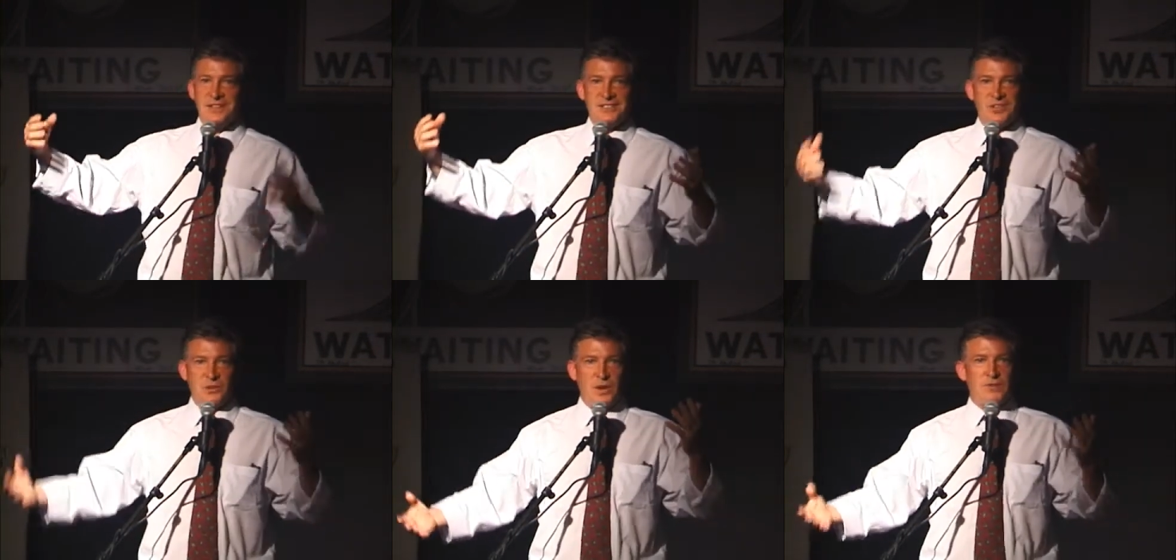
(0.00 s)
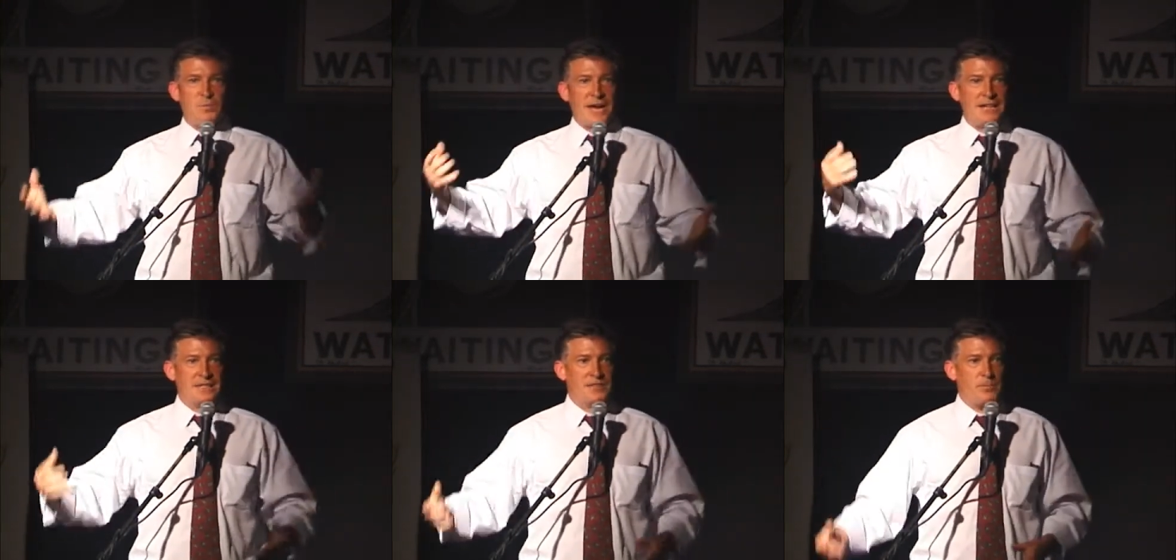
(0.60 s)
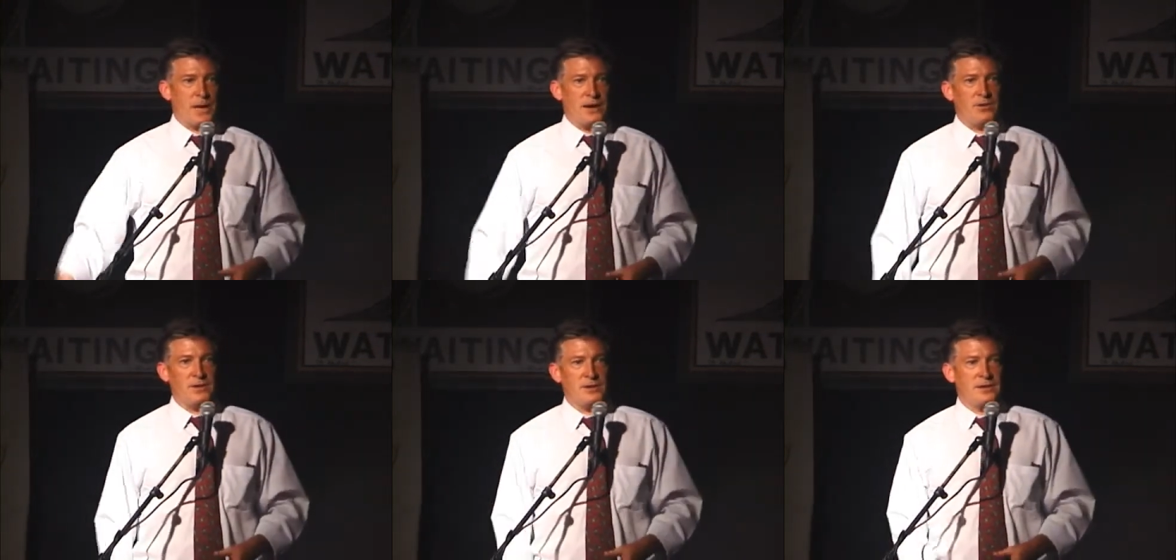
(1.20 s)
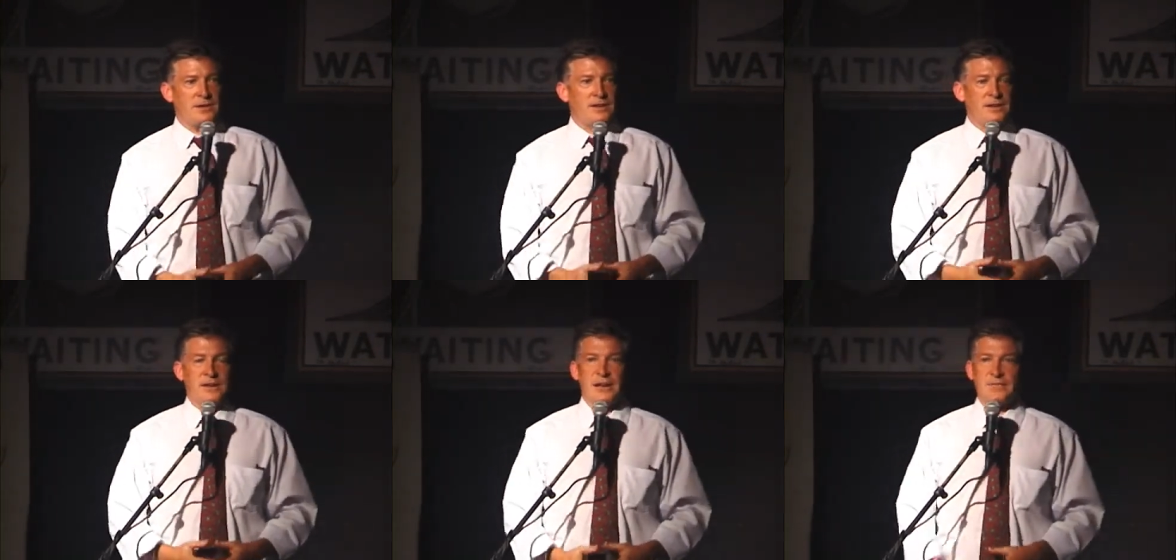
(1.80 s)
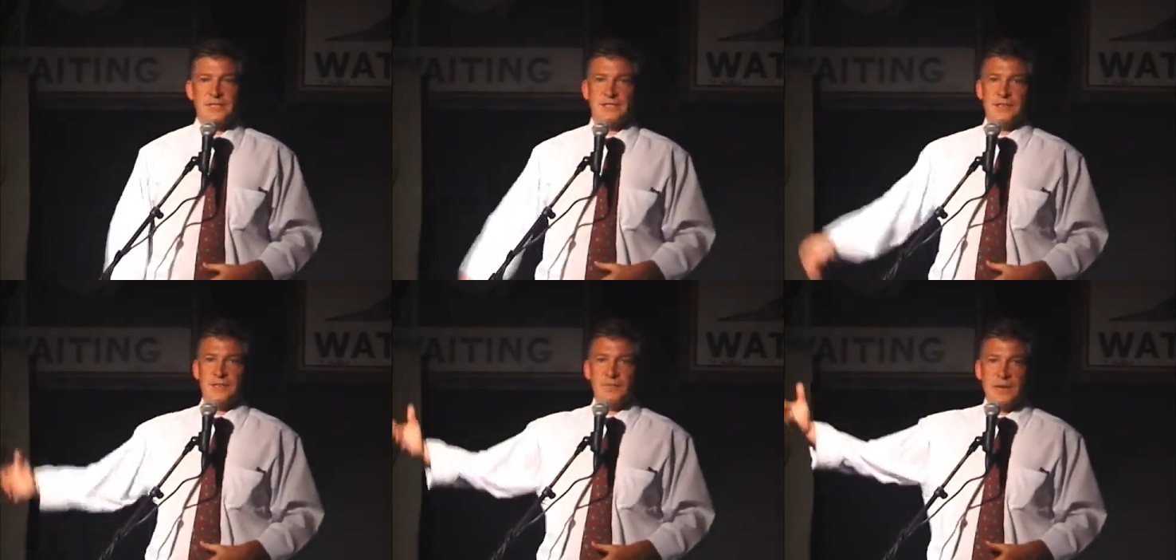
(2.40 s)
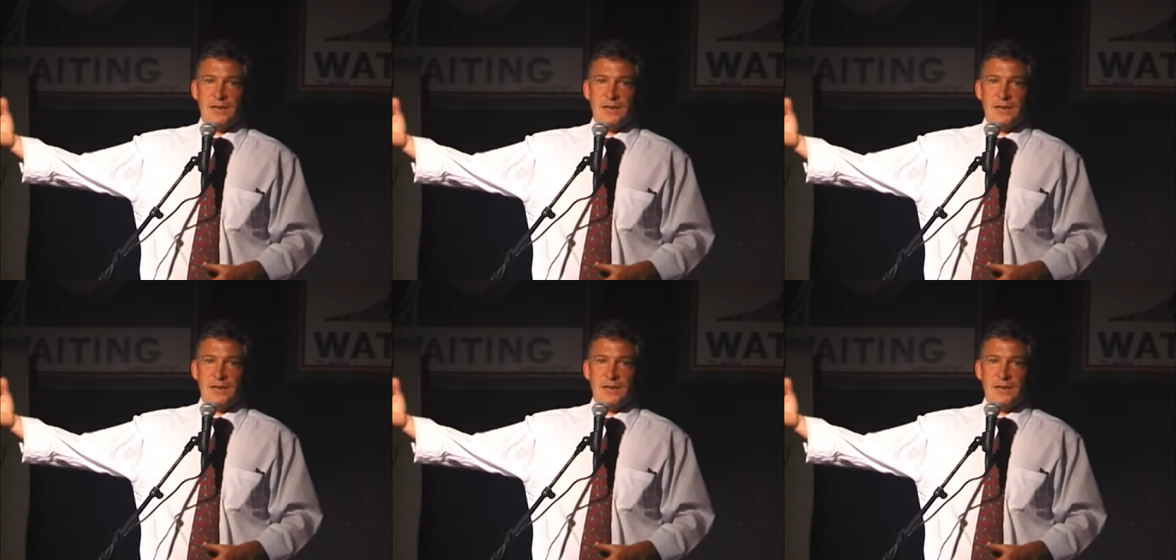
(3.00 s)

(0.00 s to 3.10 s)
So you have a balance of power, and you know, obviously if